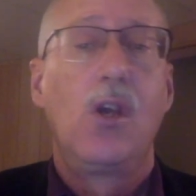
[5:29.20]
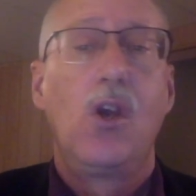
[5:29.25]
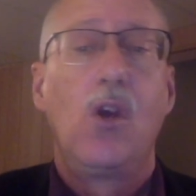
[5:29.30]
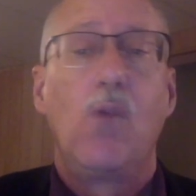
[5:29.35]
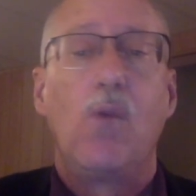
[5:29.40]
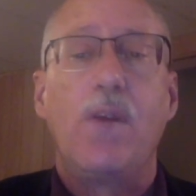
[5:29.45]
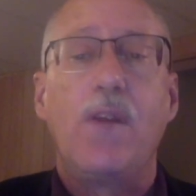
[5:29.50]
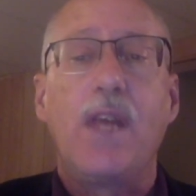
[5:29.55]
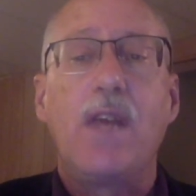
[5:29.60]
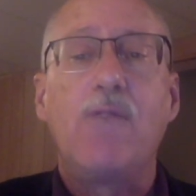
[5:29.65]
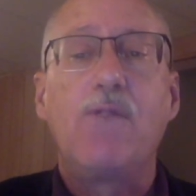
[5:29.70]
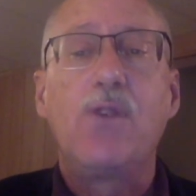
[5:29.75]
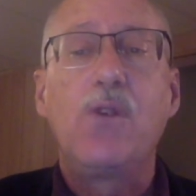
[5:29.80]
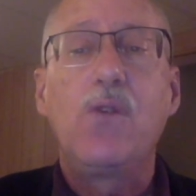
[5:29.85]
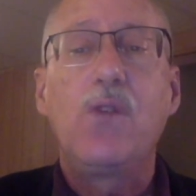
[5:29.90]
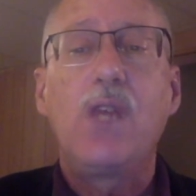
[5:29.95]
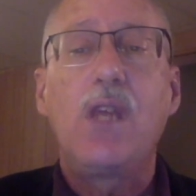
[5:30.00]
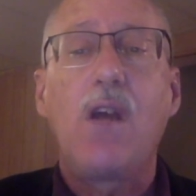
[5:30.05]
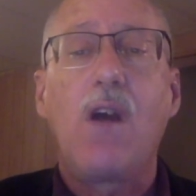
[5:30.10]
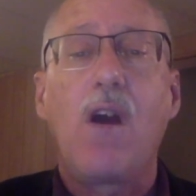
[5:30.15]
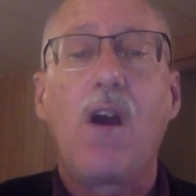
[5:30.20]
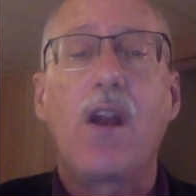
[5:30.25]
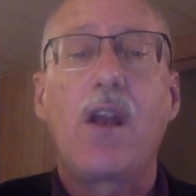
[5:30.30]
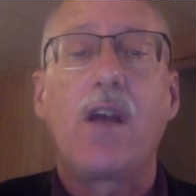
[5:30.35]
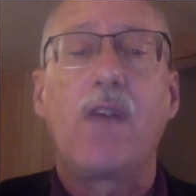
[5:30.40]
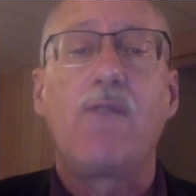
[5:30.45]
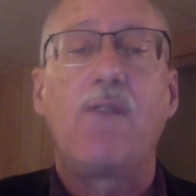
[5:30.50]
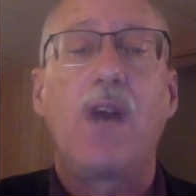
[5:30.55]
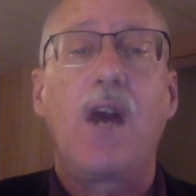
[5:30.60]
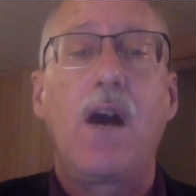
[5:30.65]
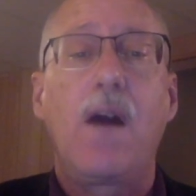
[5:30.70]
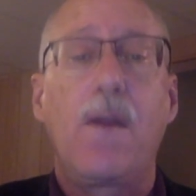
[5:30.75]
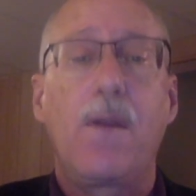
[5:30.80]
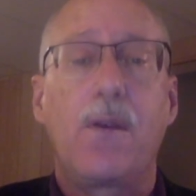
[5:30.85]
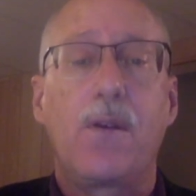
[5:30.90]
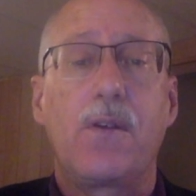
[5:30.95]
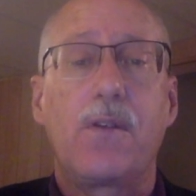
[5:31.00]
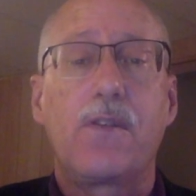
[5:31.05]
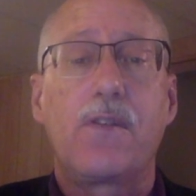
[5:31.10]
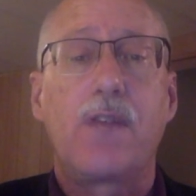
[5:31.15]
When they view the art of
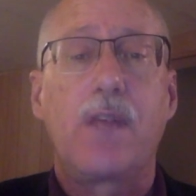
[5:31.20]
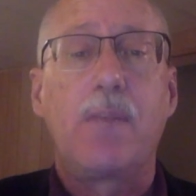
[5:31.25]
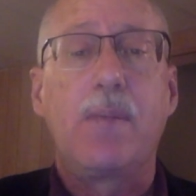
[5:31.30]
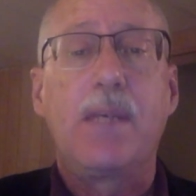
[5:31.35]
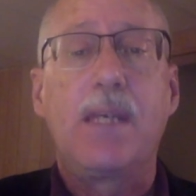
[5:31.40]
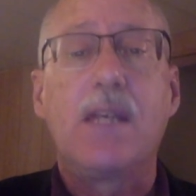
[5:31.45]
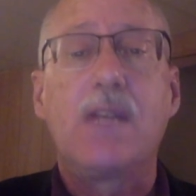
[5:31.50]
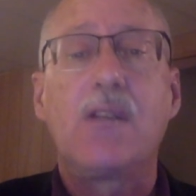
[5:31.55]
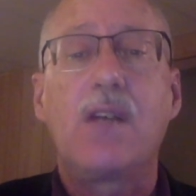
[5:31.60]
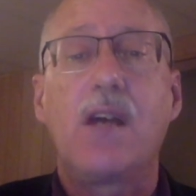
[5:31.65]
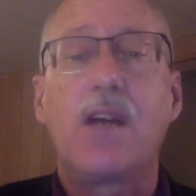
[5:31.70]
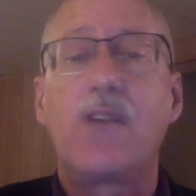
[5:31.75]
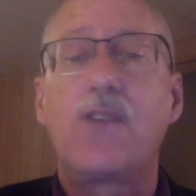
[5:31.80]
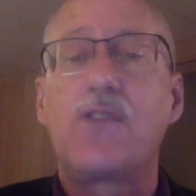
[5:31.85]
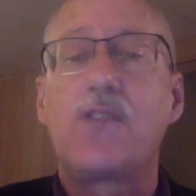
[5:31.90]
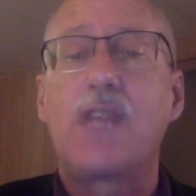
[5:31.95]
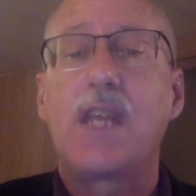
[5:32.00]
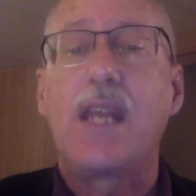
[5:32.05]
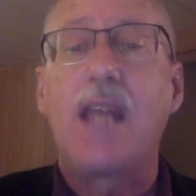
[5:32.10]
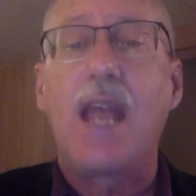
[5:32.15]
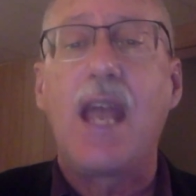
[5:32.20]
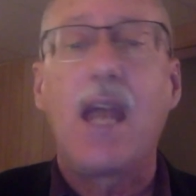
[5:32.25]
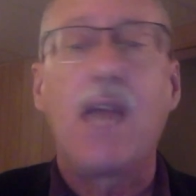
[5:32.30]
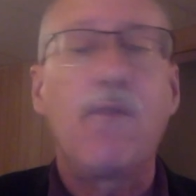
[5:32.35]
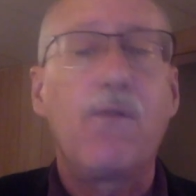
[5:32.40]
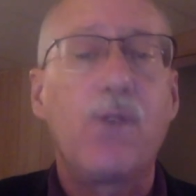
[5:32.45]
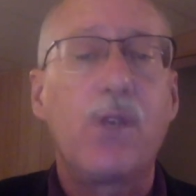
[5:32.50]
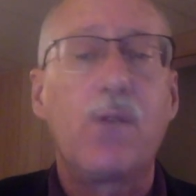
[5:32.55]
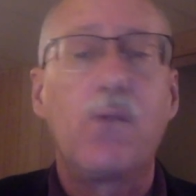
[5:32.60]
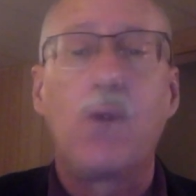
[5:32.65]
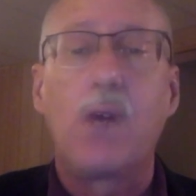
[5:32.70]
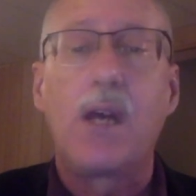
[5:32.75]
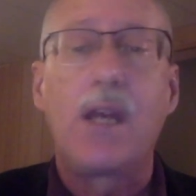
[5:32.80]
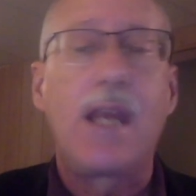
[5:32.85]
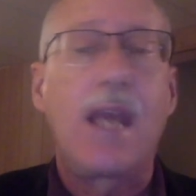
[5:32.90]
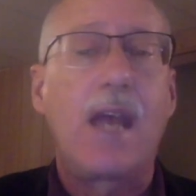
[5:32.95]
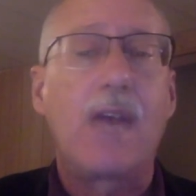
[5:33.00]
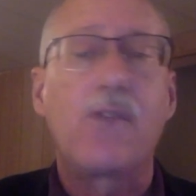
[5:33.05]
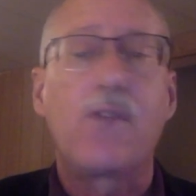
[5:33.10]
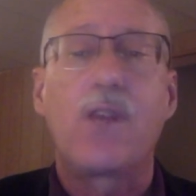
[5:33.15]
others, they begin to understand everyone
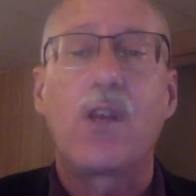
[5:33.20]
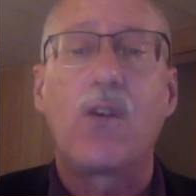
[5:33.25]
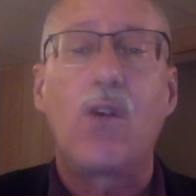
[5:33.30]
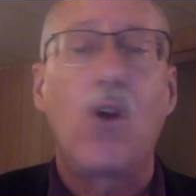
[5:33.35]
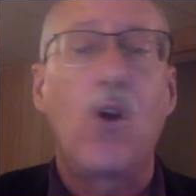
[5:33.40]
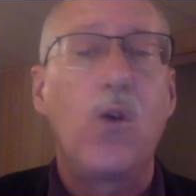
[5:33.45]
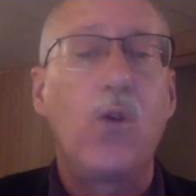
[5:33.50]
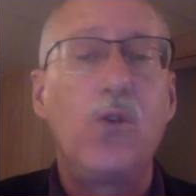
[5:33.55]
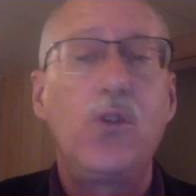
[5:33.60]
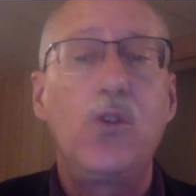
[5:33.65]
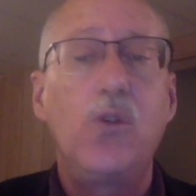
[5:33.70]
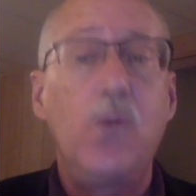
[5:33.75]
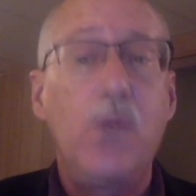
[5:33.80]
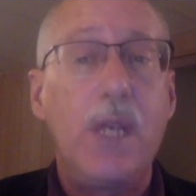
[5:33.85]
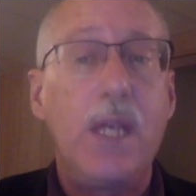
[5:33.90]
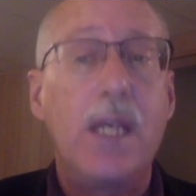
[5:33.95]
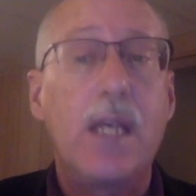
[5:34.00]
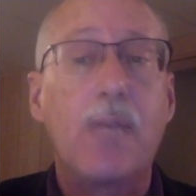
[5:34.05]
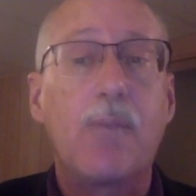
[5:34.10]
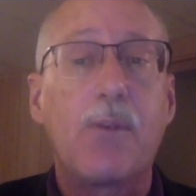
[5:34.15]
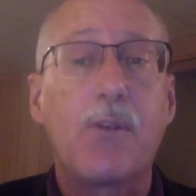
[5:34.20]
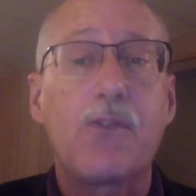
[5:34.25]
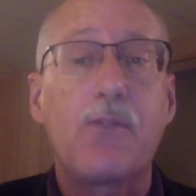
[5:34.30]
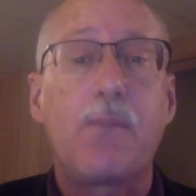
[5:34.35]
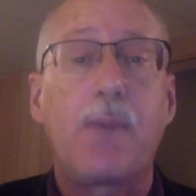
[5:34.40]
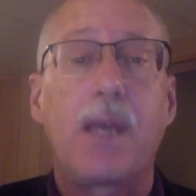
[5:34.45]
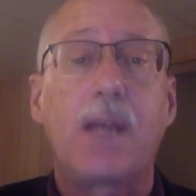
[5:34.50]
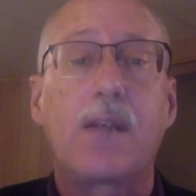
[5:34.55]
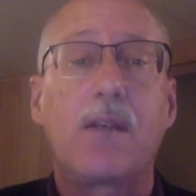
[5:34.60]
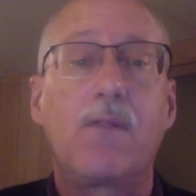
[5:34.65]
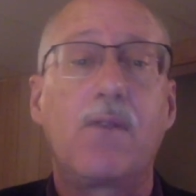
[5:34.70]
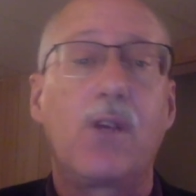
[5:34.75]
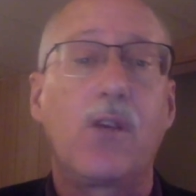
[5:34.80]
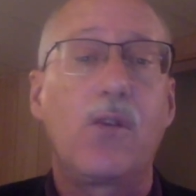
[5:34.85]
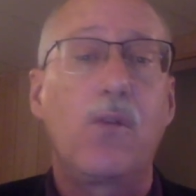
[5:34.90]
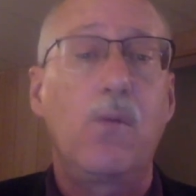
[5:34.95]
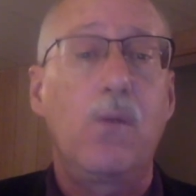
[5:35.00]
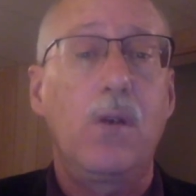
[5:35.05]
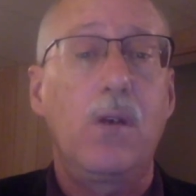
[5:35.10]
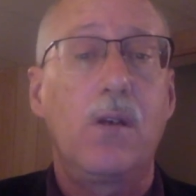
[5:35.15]
has their own unique perspective on
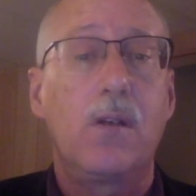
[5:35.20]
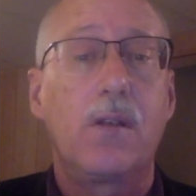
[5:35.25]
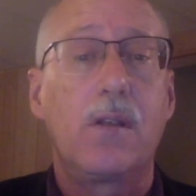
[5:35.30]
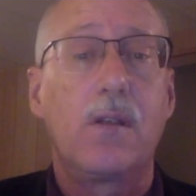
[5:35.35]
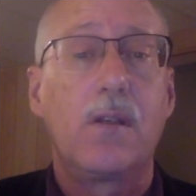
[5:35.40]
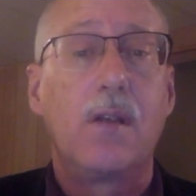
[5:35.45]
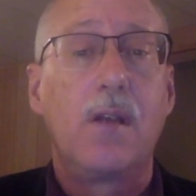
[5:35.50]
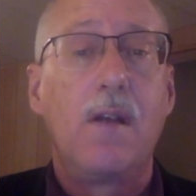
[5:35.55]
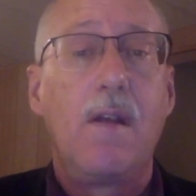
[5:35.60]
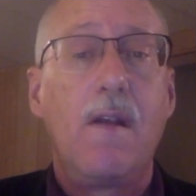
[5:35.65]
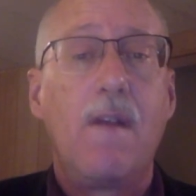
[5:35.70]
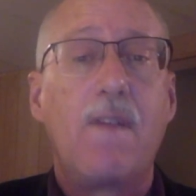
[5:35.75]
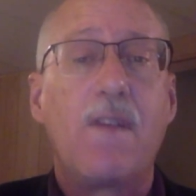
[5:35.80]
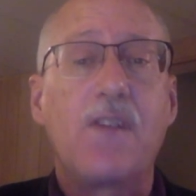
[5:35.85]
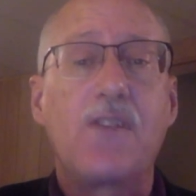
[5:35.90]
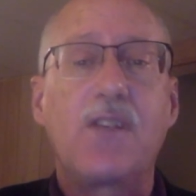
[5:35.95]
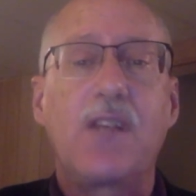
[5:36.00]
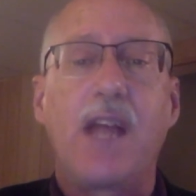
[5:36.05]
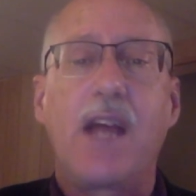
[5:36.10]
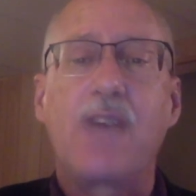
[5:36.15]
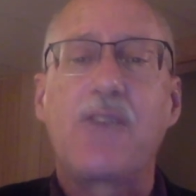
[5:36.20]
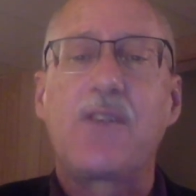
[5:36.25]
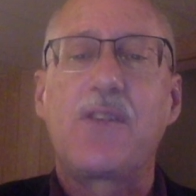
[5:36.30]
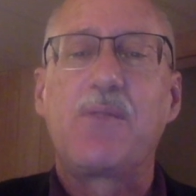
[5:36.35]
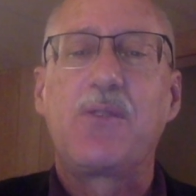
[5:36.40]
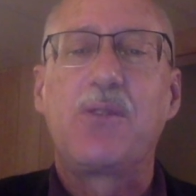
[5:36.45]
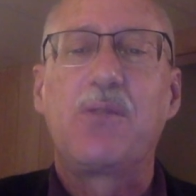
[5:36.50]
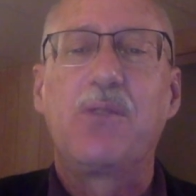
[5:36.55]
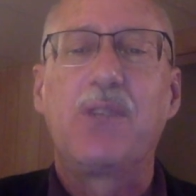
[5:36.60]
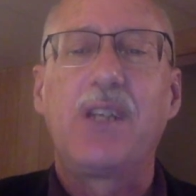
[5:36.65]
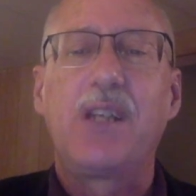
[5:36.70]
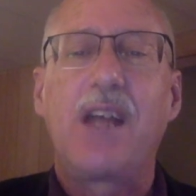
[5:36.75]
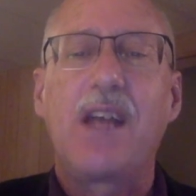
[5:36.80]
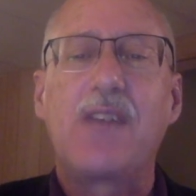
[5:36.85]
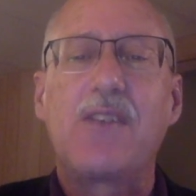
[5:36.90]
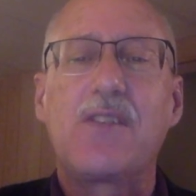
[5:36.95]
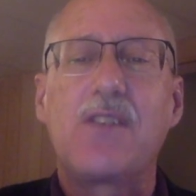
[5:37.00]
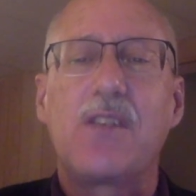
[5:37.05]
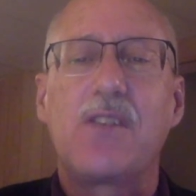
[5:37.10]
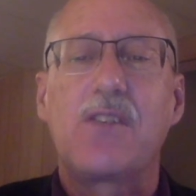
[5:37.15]
the world. This allows them to
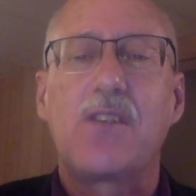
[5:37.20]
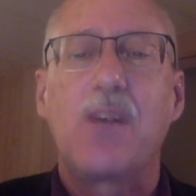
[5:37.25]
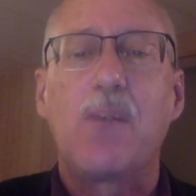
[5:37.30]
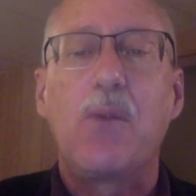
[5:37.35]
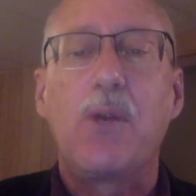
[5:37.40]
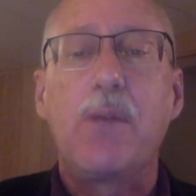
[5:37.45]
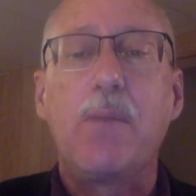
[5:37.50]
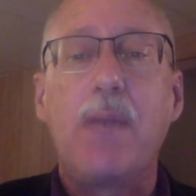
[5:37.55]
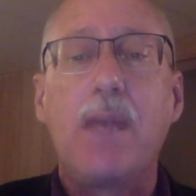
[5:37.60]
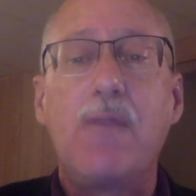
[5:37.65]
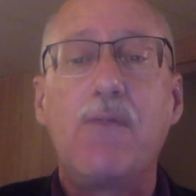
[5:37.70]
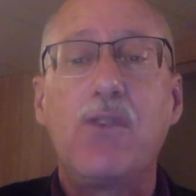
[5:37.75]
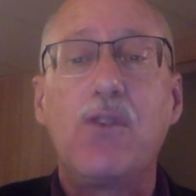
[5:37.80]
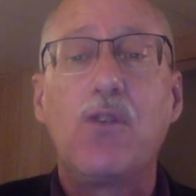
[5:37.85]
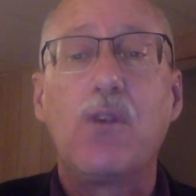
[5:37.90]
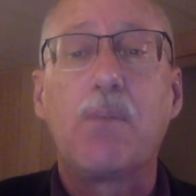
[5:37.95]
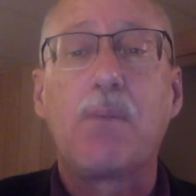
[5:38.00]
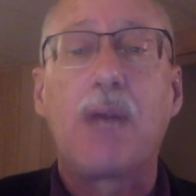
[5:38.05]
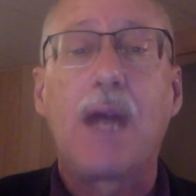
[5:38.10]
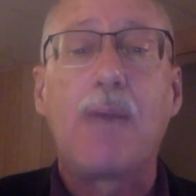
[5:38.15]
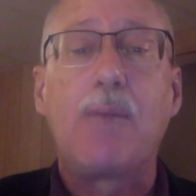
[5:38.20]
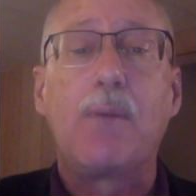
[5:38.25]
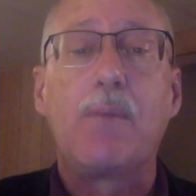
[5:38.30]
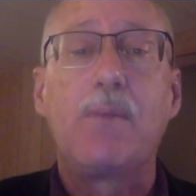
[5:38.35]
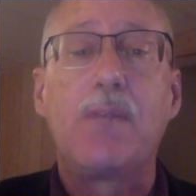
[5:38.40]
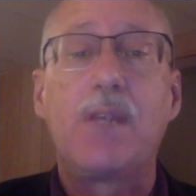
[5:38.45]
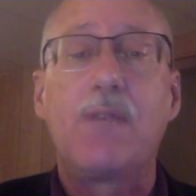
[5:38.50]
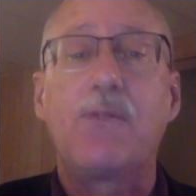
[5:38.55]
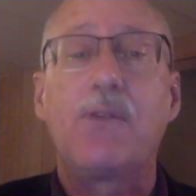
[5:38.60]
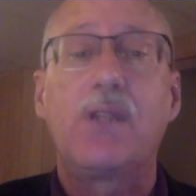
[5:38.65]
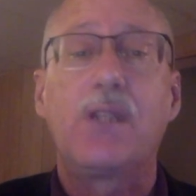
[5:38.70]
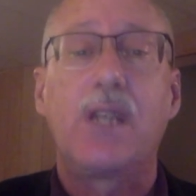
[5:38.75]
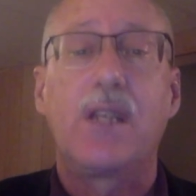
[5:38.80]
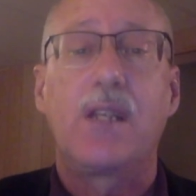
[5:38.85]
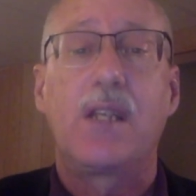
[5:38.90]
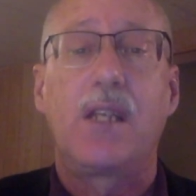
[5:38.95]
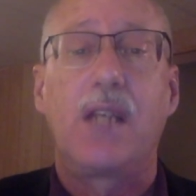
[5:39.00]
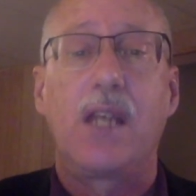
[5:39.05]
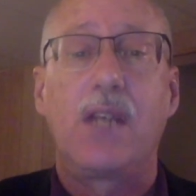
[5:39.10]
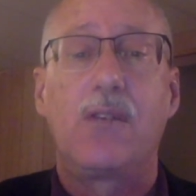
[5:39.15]
realize someone may view a problem differently
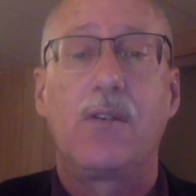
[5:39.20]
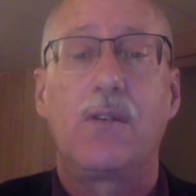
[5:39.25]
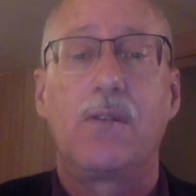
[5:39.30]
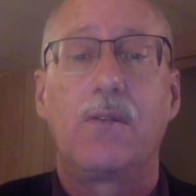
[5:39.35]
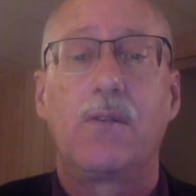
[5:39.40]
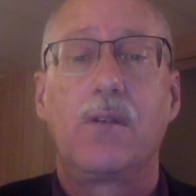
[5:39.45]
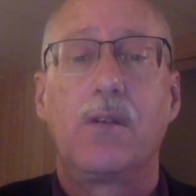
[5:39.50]
than they do.